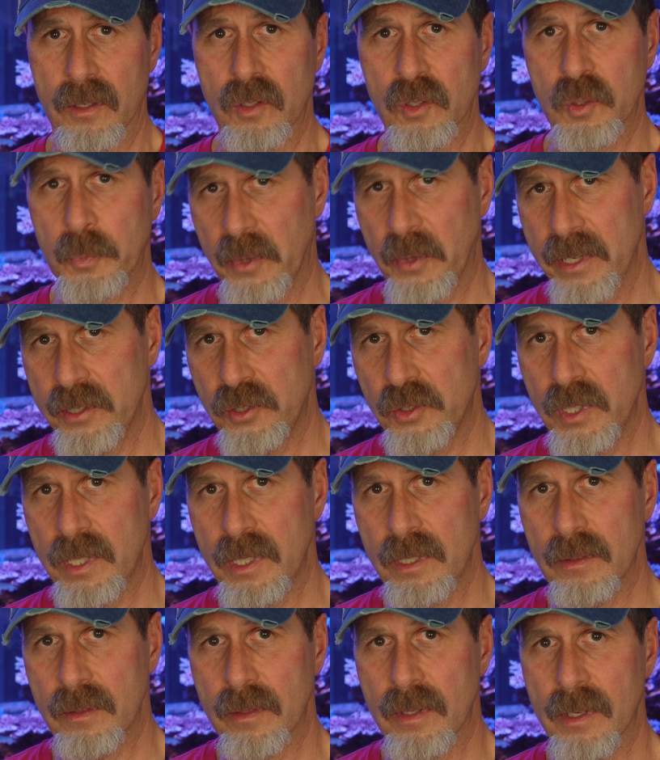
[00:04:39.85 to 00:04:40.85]

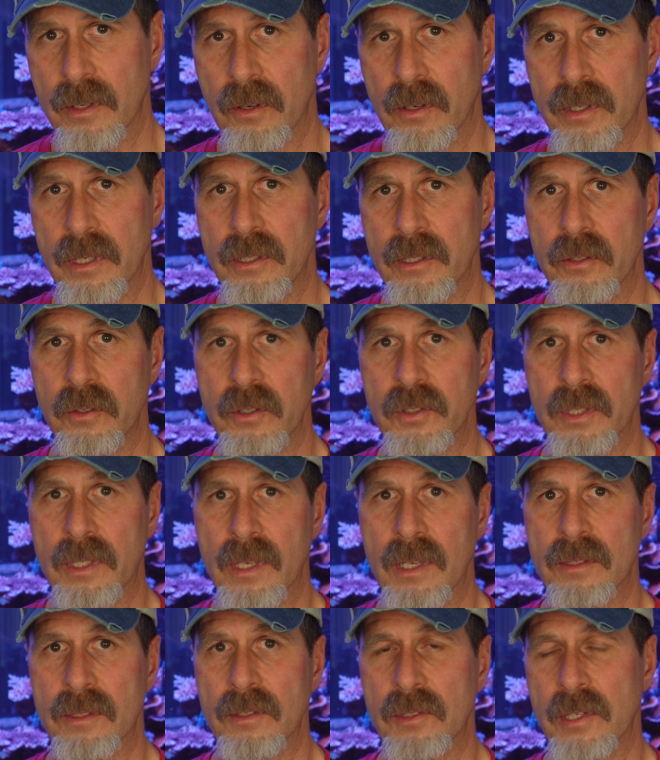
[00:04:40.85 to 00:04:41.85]
spreadsheet, and all you do is you
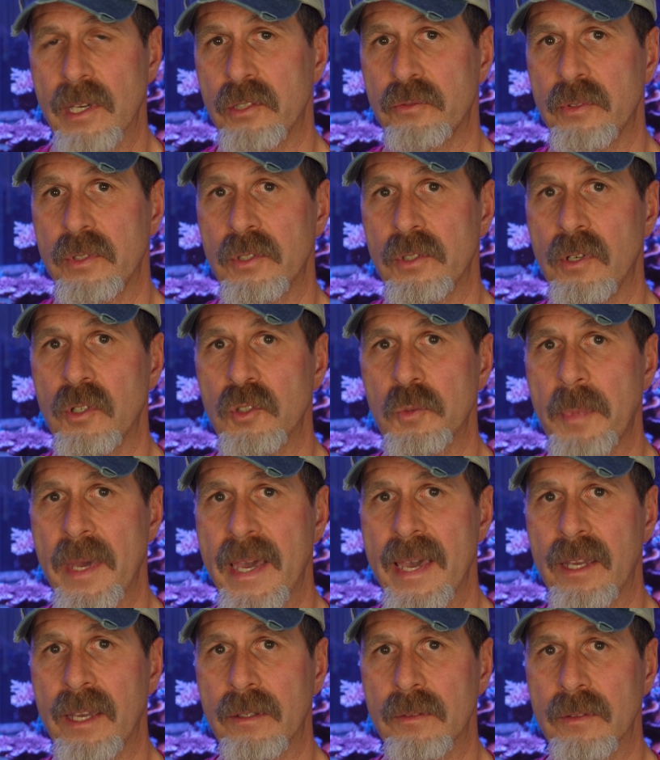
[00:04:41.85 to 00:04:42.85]
get the test results
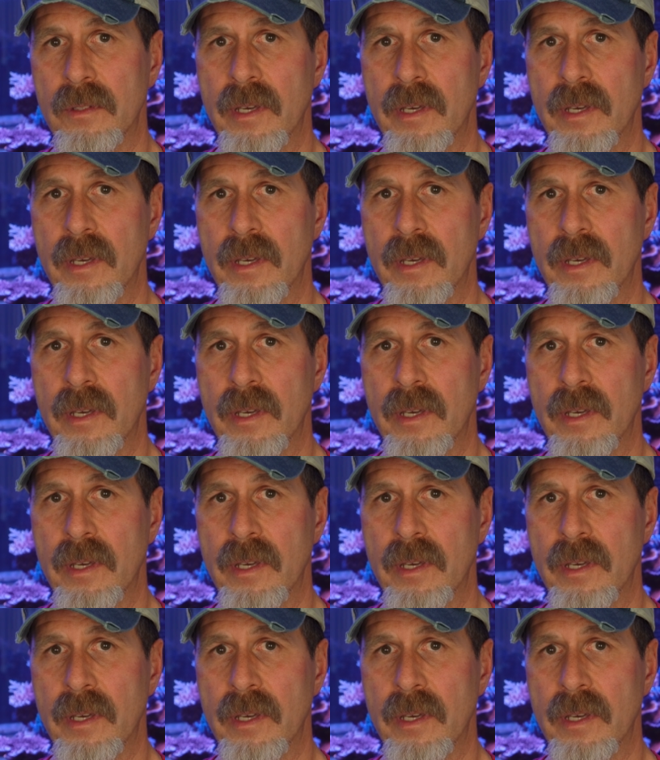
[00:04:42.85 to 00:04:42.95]
back,